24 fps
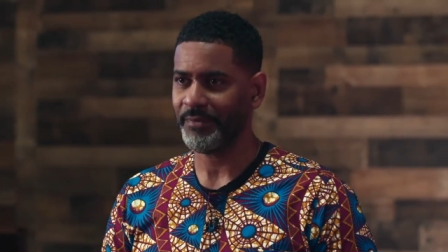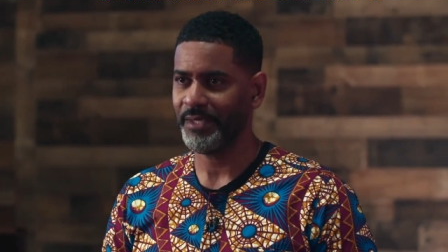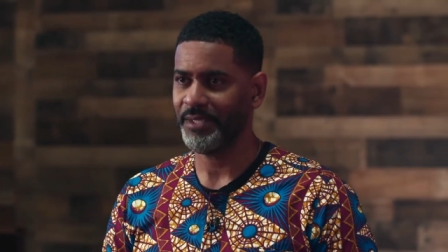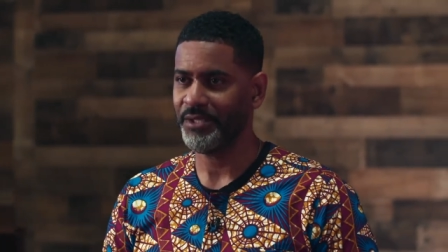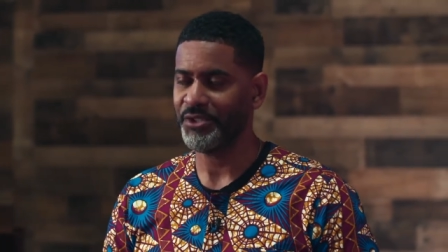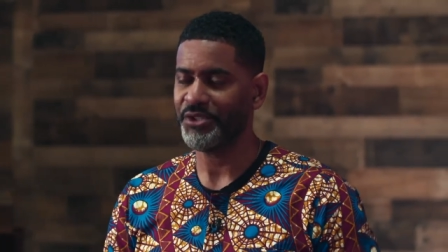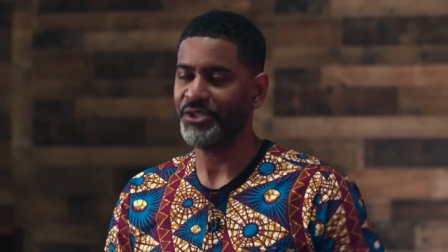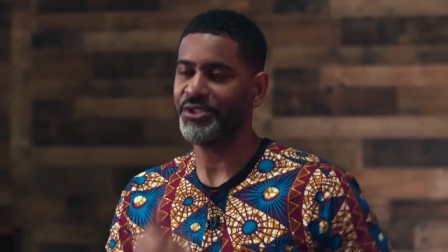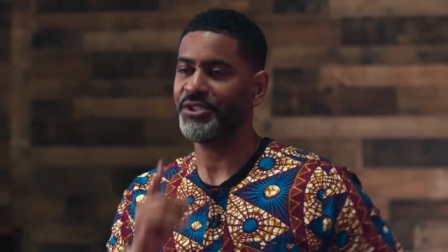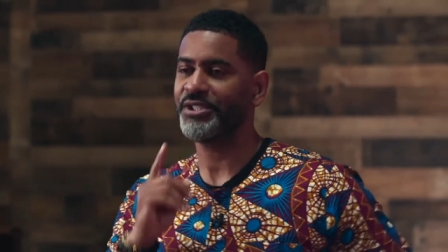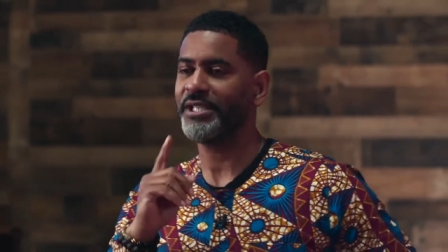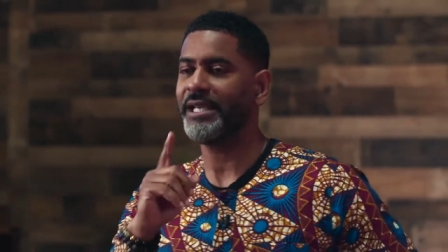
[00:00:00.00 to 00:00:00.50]

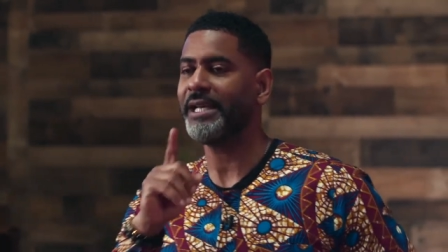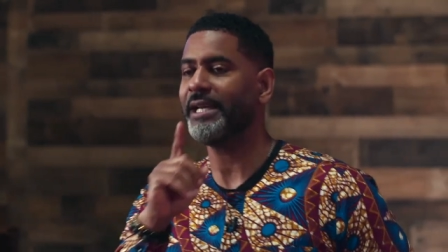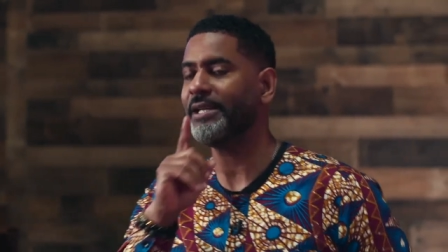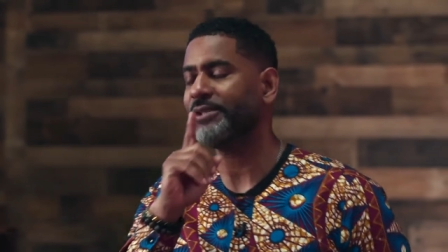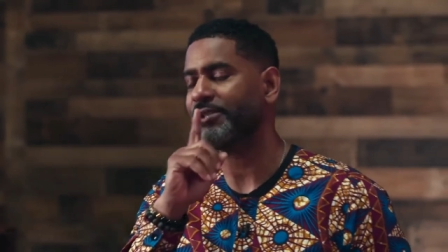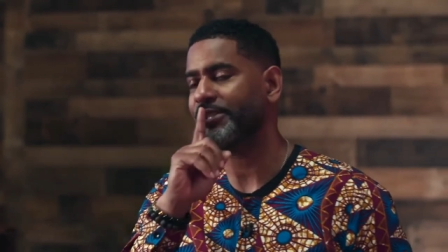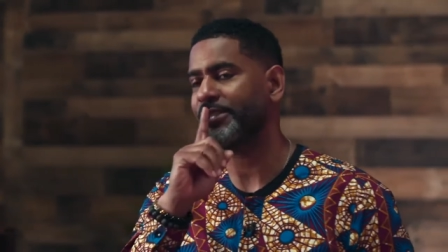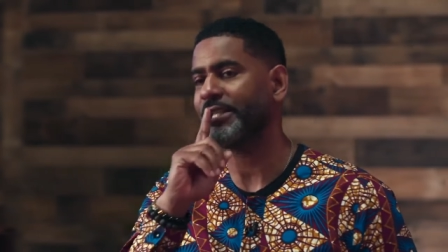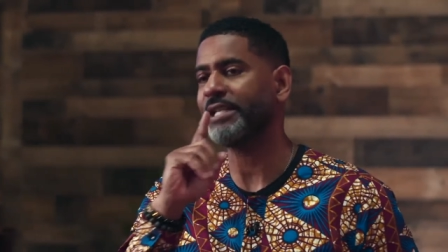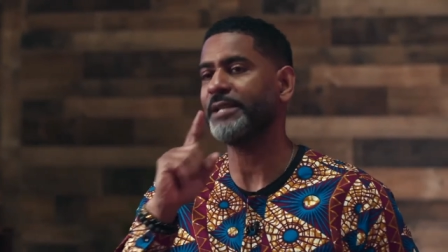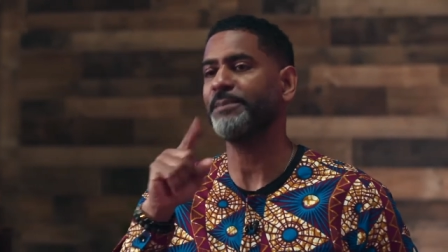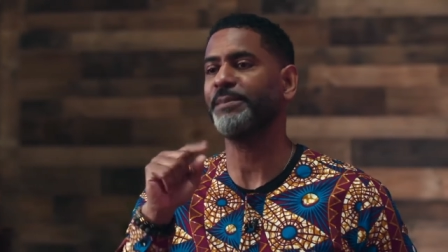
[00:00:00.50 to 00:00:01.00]
She said
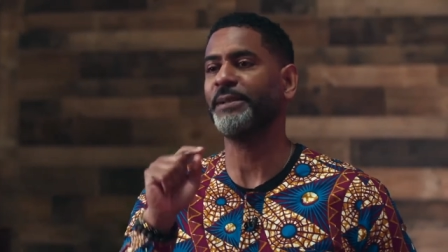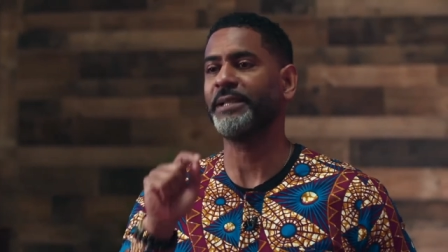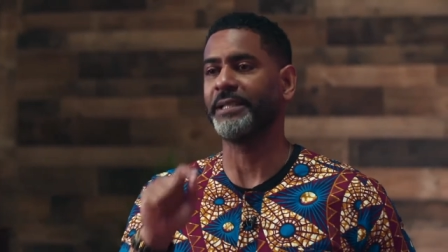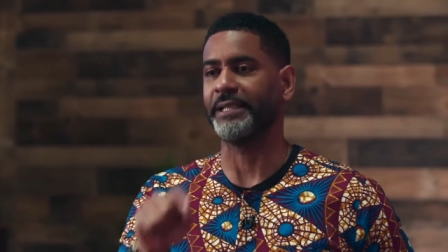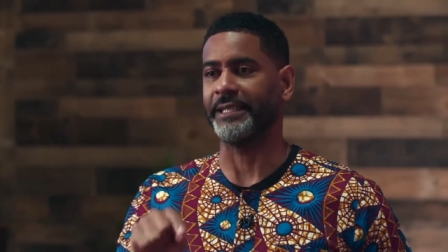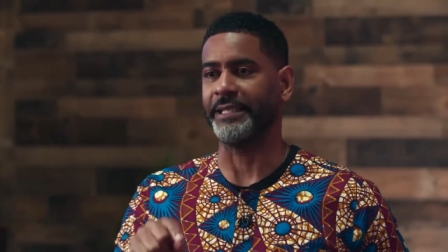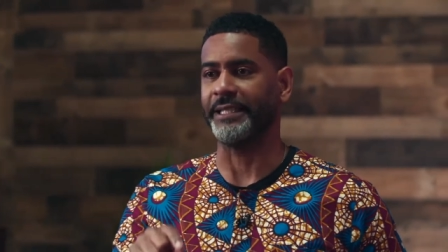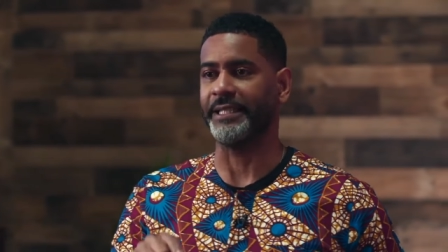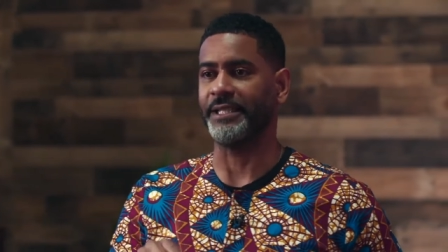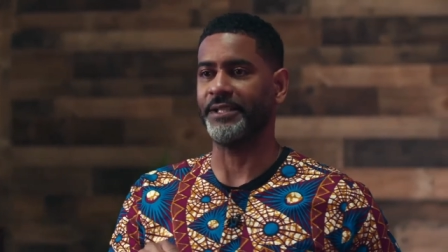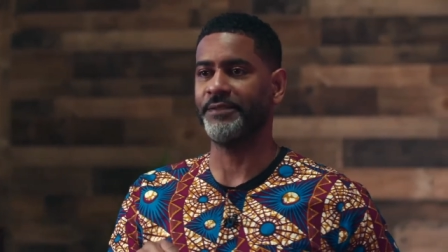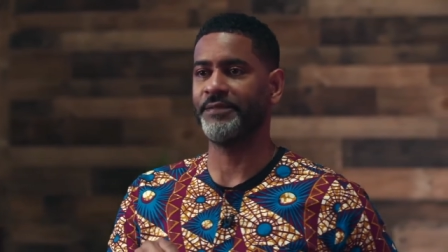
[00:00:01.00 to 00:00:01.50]
she
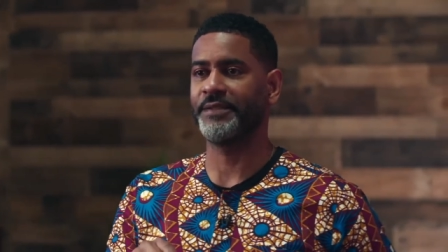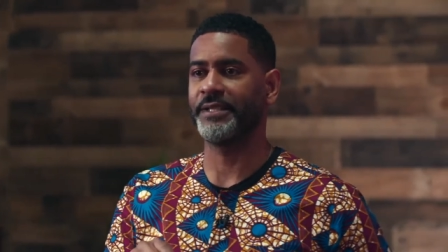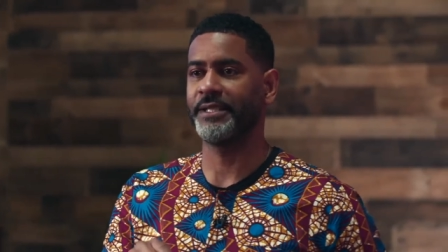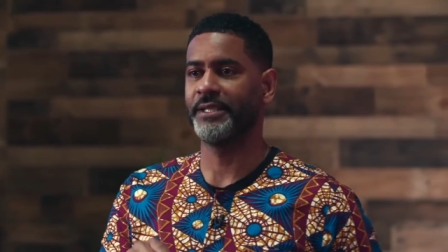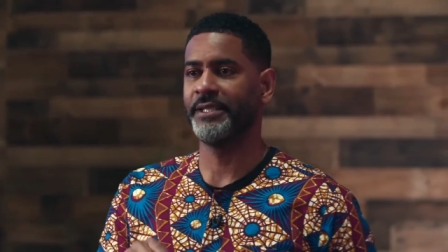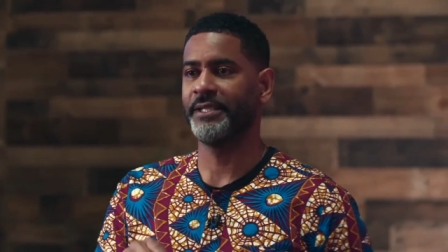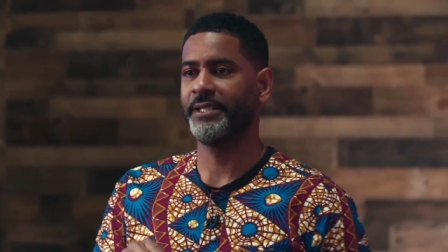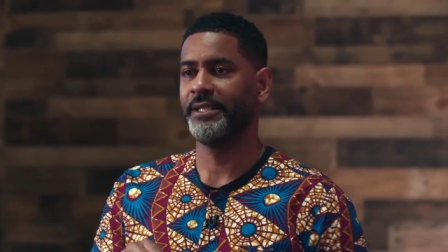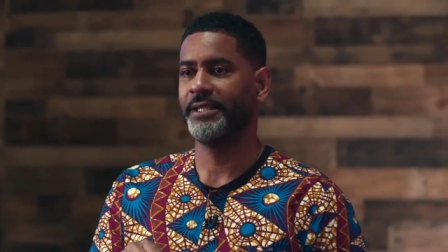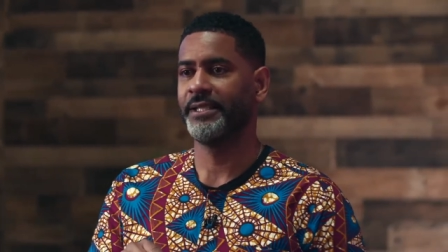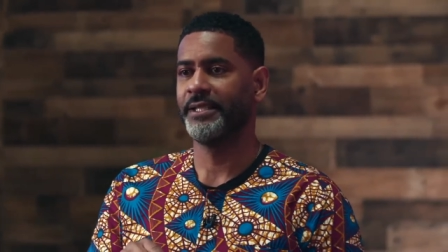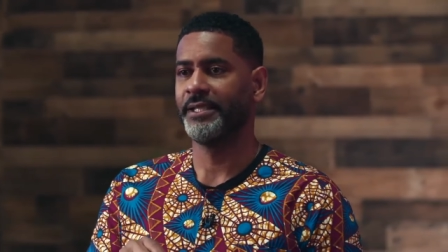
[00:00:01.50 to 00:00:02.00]
believed
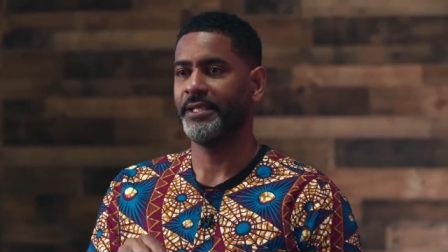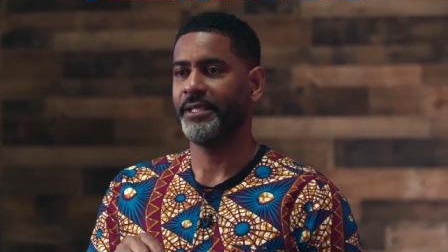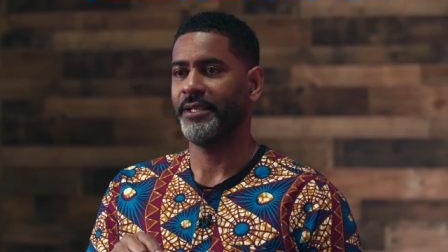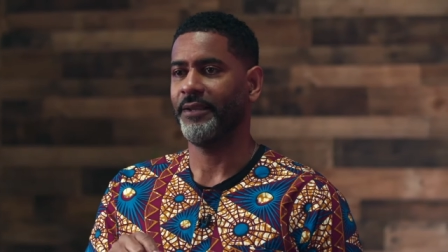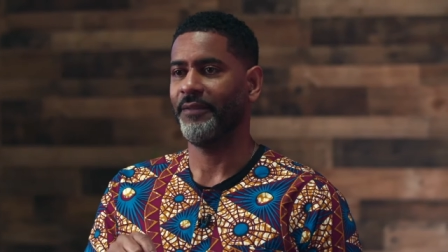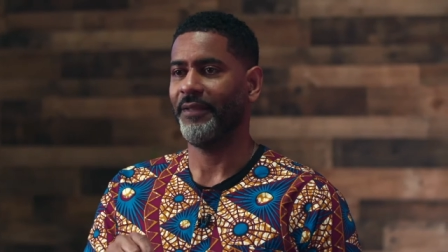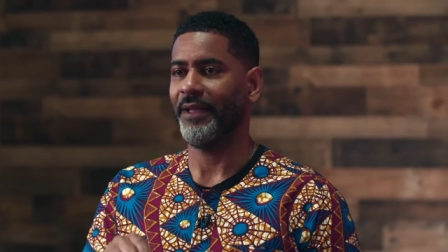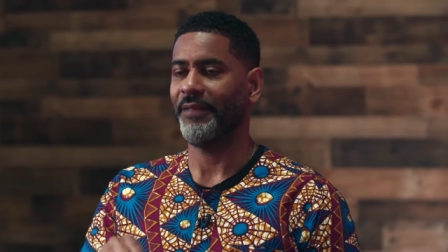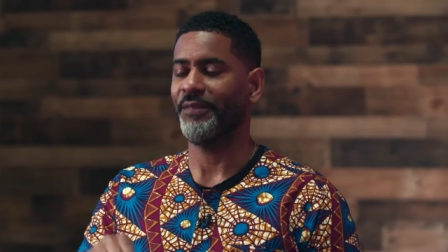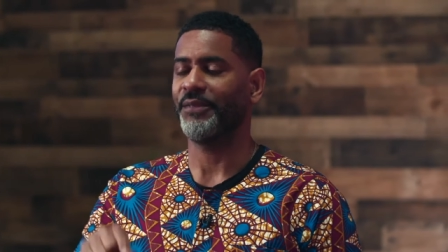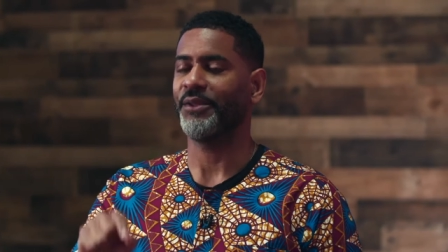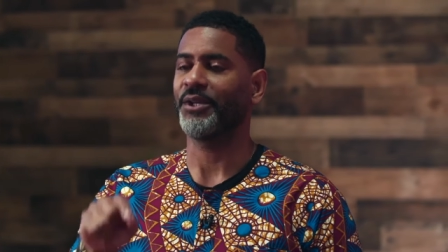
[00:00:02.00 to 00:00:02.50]

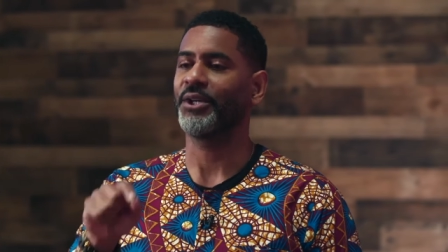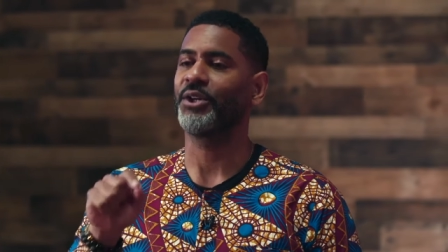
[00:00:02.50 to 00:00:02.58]
that the